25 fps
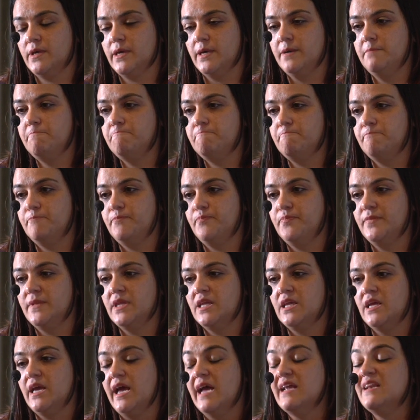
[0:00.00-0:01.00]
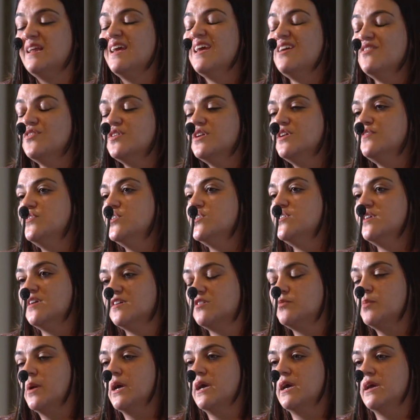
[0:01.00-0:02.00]
Okay. And even if your
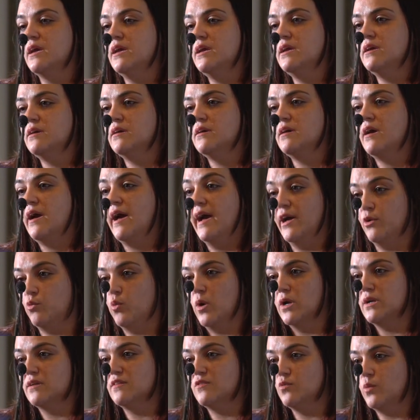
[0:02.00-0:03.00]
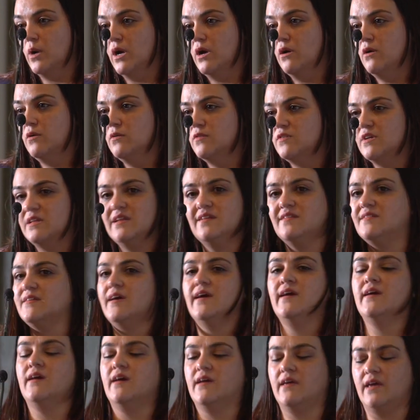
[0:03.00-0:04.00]
DSP had one as well, so let's
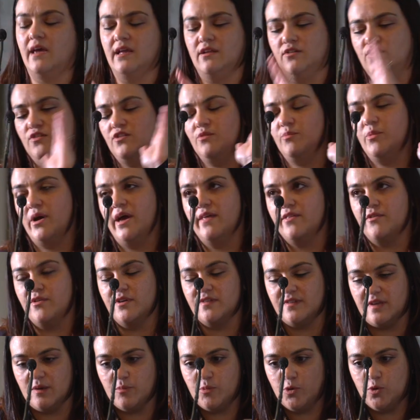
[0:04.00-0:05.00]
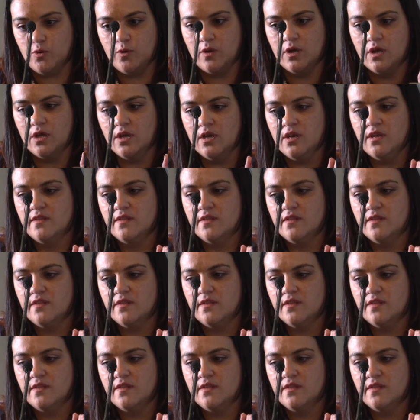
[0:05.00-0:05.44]
say, again, using my other example,